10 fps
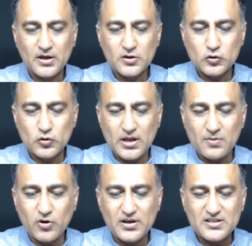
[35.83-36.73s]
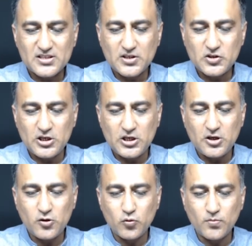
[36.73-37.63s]
So name 1 is
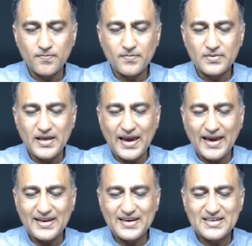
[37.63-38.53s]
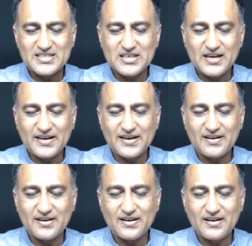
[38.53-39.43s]
GEU. The array can start
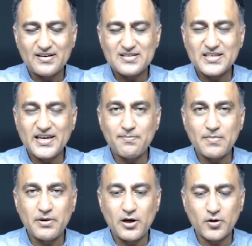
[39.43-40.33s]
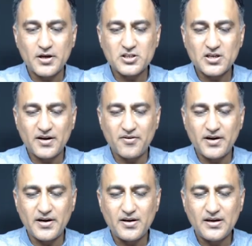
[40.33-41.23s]
at say memory location
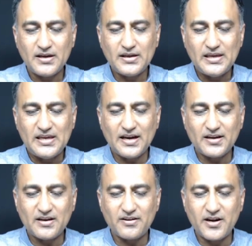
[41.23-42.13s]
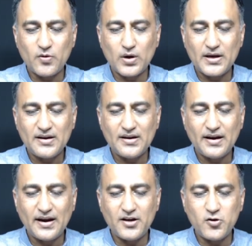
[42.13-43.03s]
100, E at 101
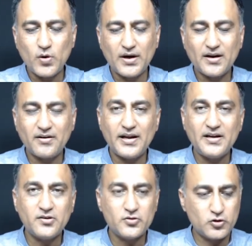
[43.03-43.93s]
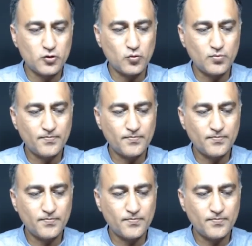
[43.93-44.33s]
and U at 102.